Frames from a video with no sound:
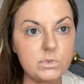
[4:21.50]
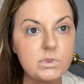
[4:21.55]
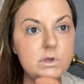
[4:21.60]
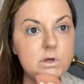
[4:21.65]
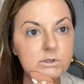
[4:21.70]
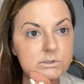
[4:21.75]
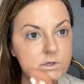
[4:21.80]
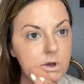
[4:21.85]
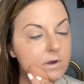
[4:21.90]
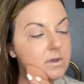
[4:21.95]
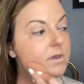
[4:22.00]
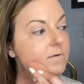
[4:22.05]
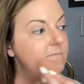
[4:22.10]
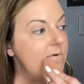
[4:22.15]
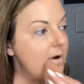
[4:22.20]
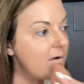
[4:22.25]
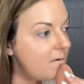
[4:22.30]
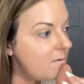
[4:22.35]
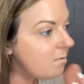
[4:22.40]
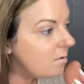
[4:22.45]
it's all
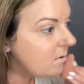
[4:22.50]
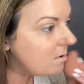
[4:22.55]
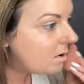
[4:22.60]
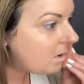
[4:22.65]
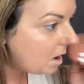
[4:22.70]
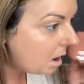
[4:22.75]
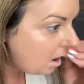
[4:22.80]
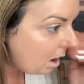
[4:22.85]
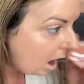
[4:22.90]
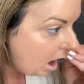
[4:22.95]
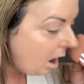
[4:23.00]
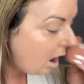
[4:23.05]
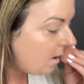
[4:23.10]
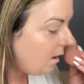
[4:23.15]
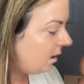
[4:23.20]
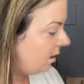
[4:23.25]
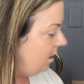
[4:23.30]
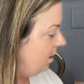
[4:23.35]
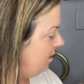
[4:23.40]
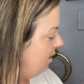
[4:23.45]
even.
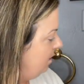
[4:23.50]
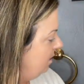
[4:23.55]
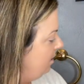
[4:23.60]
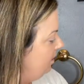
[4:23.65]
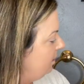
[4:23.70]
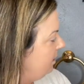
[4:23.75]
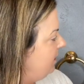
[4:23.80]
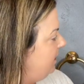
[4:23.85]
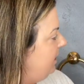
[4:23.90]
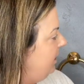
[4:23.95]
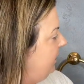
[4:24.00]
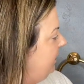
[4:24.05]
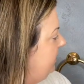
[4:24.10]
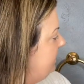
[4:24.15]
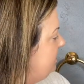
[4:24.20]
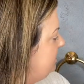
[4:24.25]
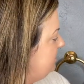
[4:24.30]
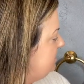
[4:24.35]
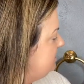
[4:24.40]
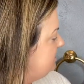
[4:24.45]
Okay,
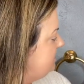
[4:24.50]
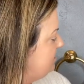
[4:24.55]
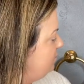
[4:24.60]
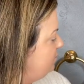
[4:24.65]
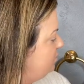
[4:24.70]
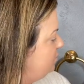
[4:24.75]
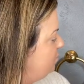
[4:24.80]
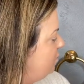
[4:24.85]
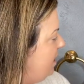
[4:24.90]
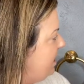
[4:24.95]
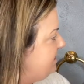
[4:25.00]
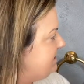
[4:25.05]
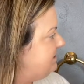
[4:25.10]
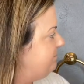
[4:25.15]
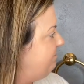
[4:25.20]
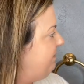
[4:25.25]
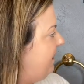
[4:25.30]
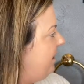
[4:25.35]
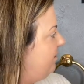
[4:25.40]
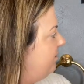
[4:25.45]
so what
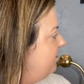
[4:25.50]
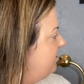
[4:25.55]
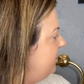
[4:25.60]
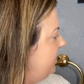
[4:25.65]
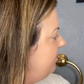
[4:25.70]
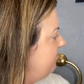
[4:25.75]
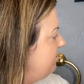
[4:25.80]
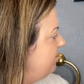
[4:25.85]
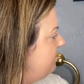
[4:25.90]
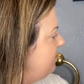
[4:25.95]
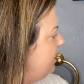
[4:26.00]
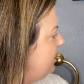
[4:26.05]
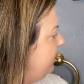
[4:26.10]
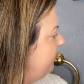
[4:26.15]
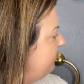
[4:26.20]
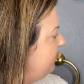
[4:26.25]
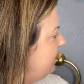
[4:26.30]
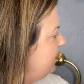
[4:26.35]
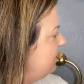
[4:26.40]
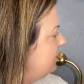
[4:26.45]
powder have I been
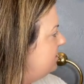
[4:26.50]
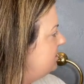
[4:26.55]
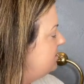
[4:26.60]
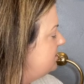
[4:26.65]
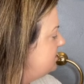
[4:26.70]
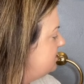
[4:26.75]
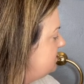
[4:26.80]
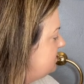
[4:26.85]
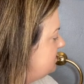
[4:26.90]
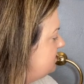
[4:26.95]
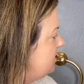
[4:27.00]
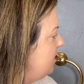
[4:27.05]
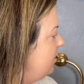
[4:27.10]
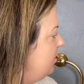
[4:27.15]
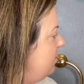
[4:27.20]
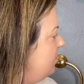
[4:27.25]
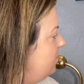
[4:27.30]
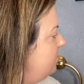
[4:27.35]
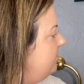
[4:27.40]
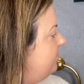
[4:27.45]
loving?
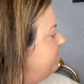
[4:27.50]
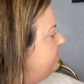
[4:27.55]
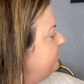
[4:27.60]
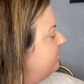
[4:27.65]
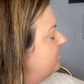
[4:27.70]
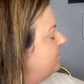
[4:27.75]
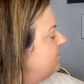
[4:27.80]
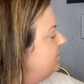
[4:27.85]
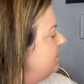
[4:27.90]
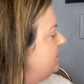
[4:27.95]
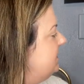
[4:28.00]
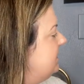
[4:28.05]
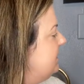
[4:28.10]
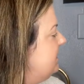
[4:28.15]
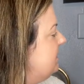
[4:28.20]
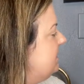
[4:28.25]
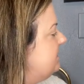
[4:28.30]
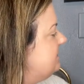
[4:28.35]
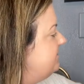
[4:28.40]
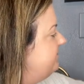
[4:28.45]
So
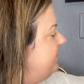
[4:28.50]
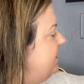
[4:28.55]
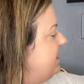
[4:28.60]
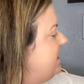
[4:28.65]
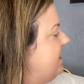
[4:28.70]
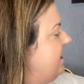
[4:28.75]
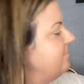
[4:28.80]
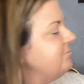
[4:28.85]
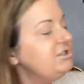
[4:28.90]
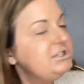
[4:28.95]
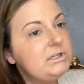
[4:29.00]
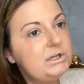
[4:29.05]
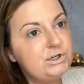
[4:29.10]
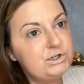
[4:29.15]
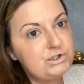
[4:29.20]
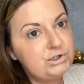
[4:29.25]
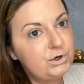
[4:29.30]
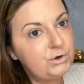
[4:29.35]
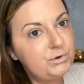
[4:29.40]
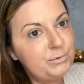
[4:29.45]
it's funny, I'm just gonna
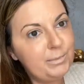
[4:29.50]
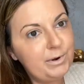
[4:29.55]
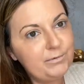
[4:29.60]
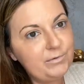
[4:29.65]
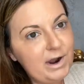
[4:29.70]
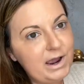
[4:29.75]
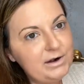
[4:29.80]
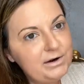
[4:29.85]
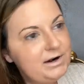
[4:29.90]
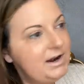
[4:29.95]
show you my Ride or